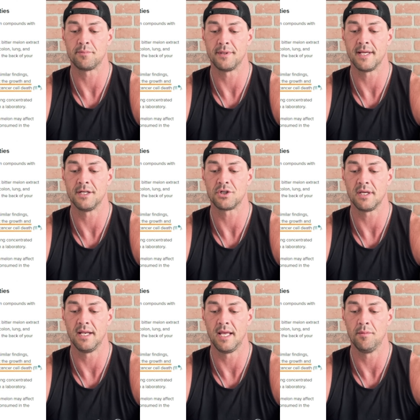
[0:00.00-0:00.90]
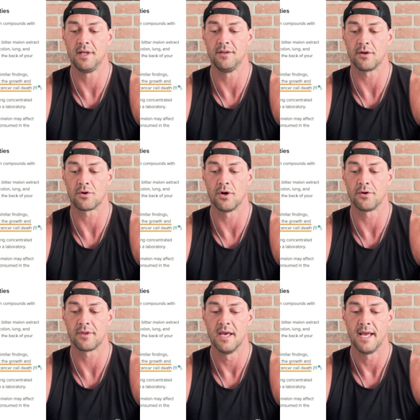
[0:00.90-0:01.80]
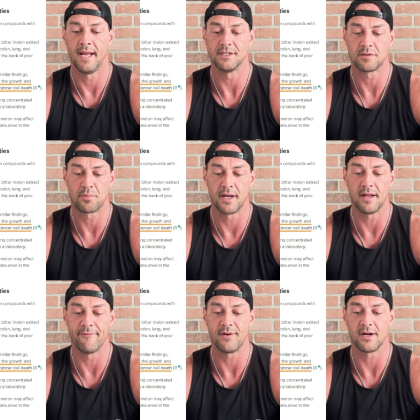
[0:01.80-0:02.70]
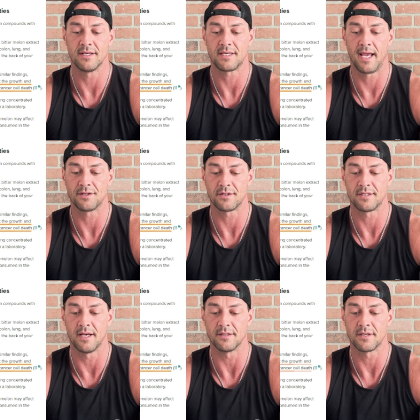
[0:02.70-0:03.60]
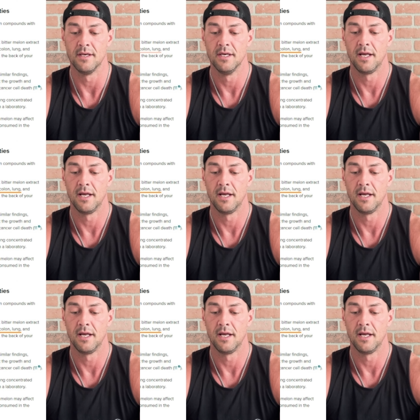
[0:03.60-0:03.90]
potentially inhibiting the growth and spread of various cancer cells,